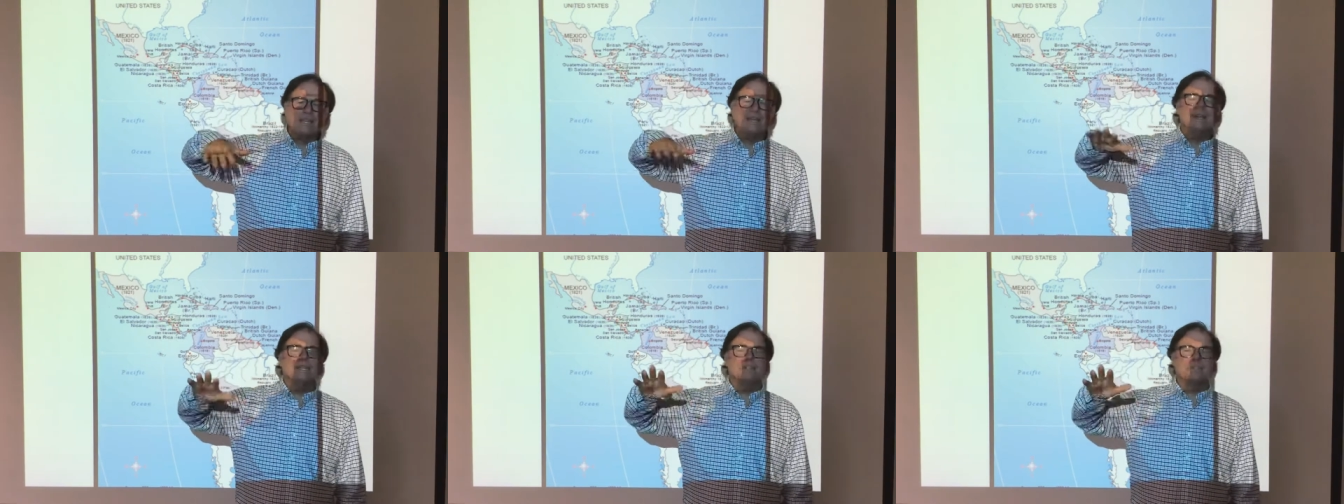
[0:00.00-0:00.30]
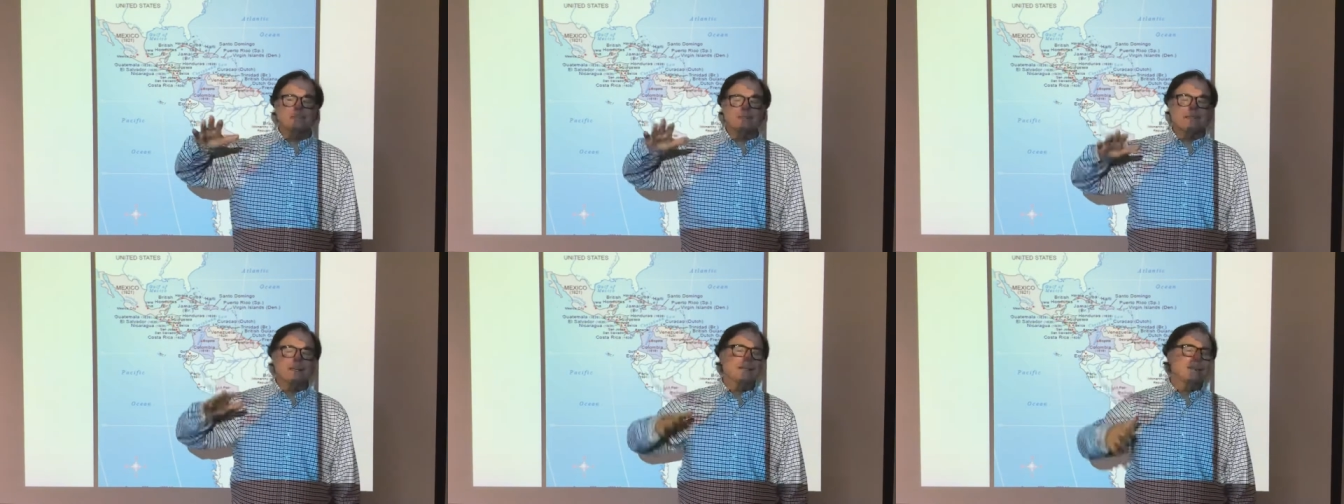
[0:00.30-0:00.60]

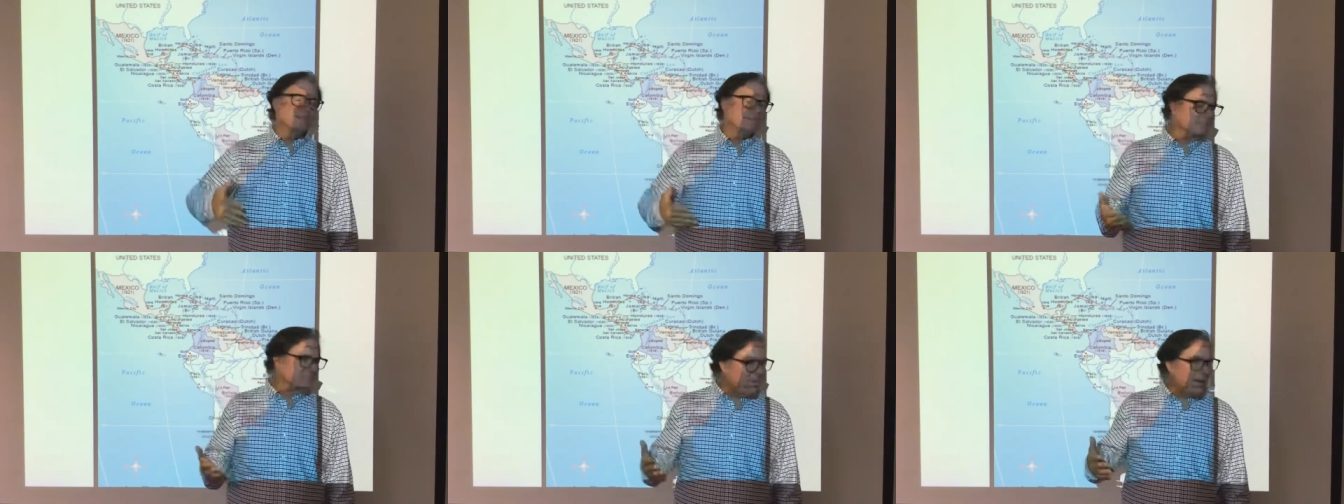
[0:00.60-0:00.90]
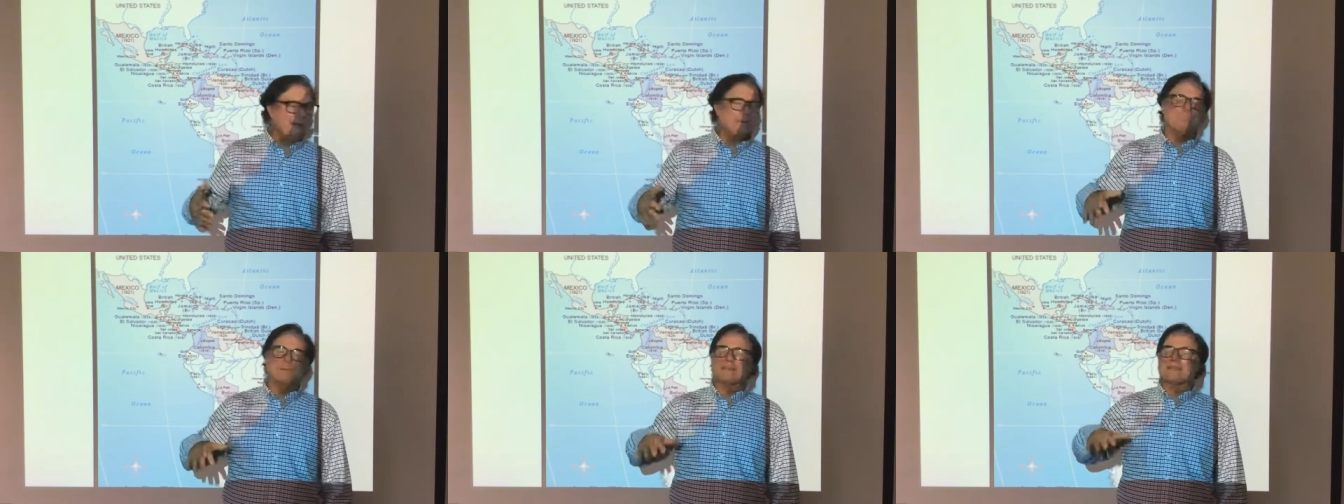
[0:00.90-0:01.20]
history, it's
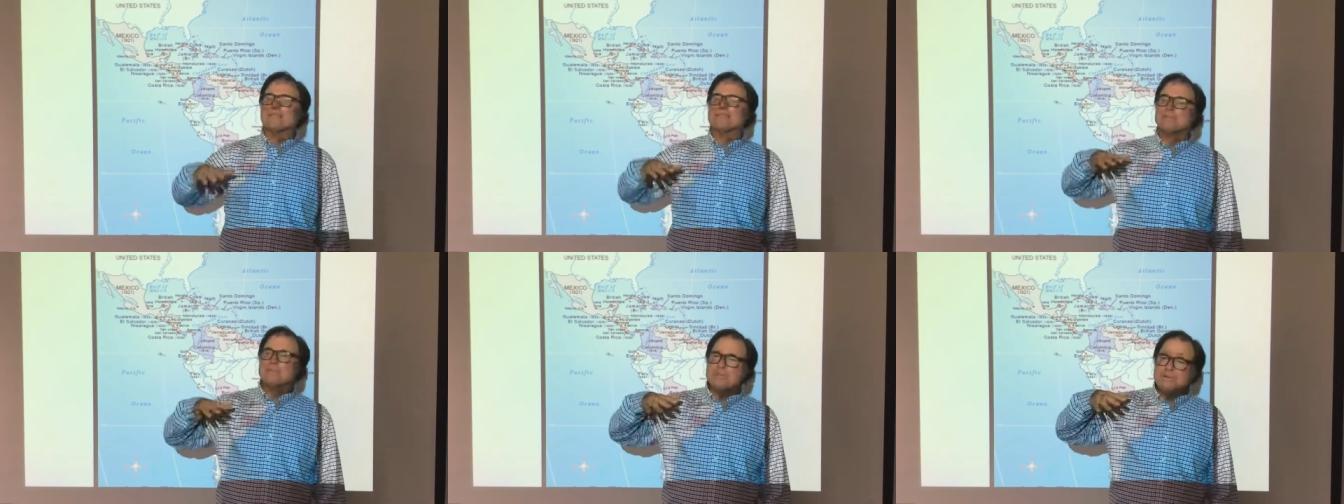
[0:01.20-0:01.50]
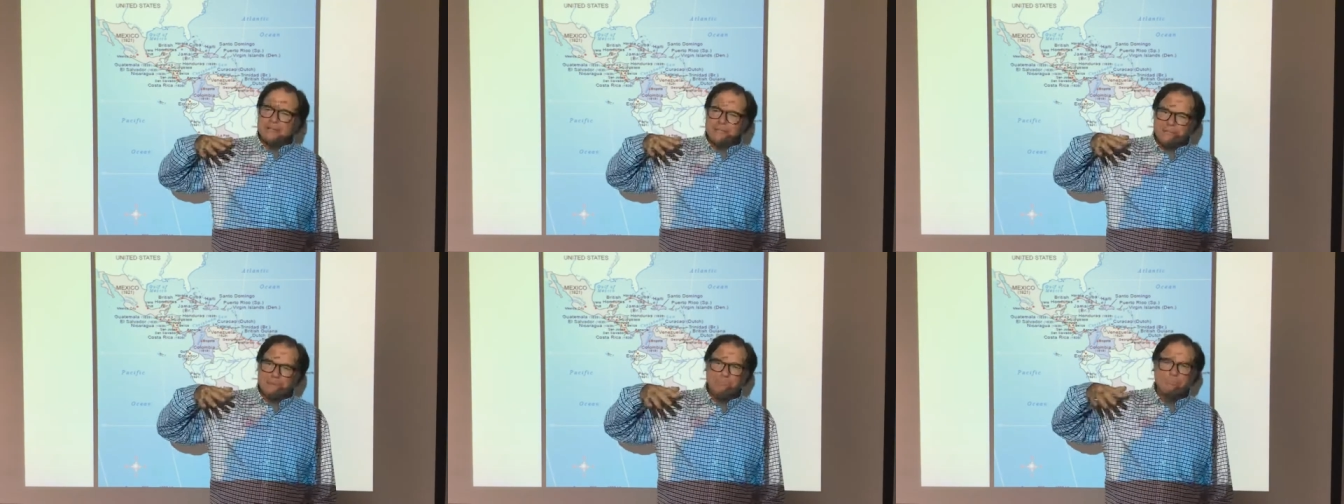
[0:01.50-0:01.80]
my belief, what
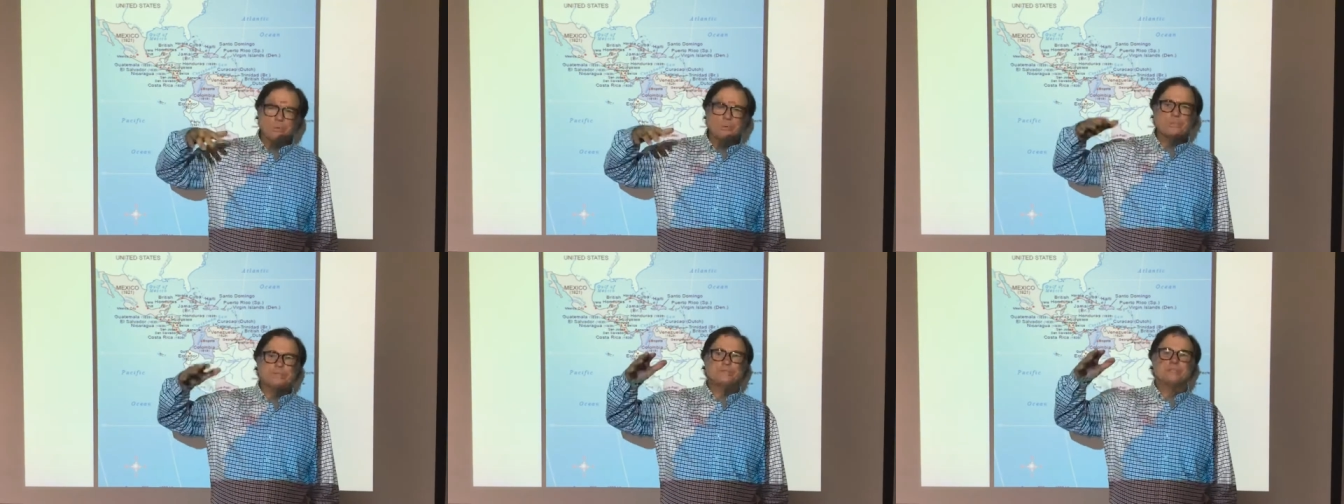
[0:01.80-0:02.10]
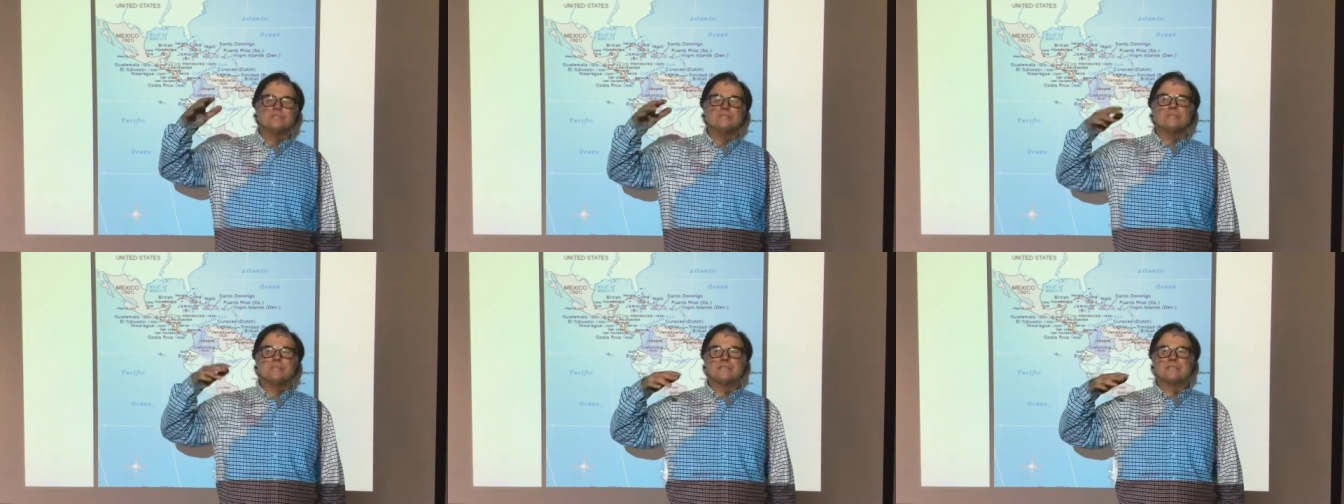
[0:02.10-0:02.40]
really
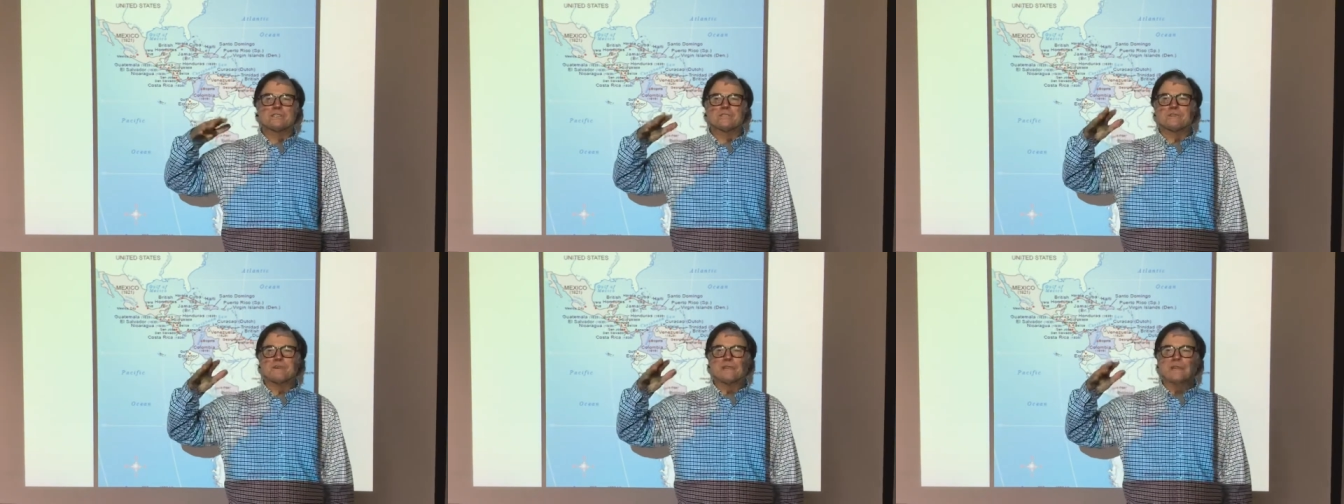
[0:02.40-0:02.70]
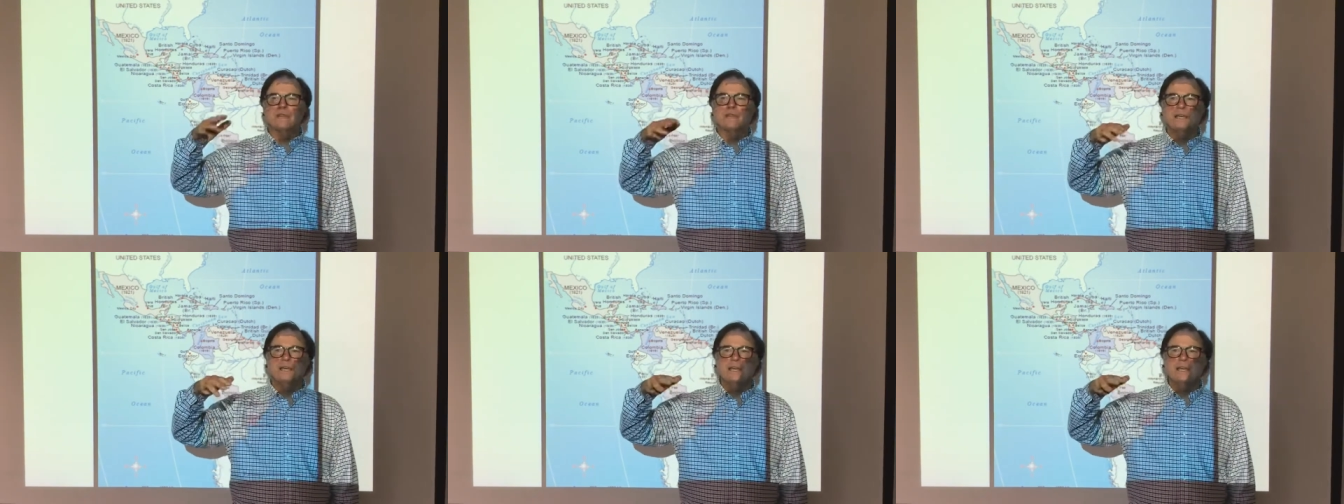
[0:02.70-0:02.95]
pushes history